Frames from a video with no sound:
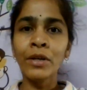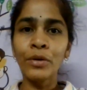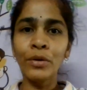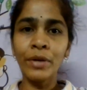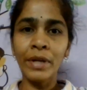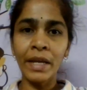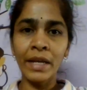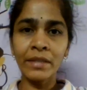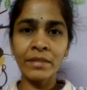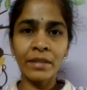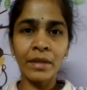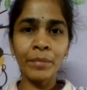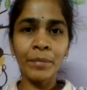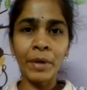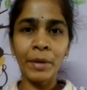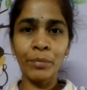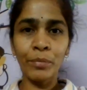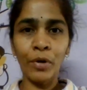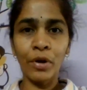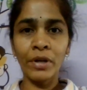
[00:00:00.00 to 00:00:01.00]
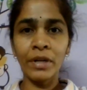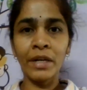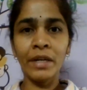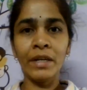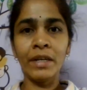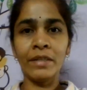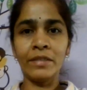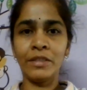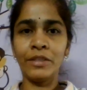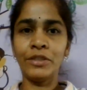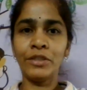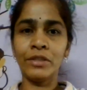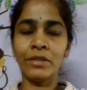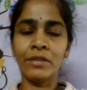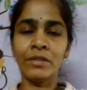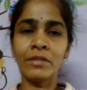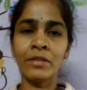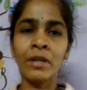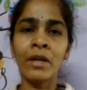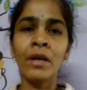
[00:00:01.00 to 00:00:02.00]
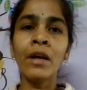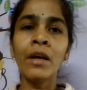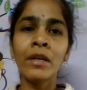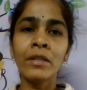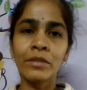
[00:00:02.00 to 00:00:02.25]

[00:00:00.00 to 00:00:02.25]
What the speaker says: to take some important decisions.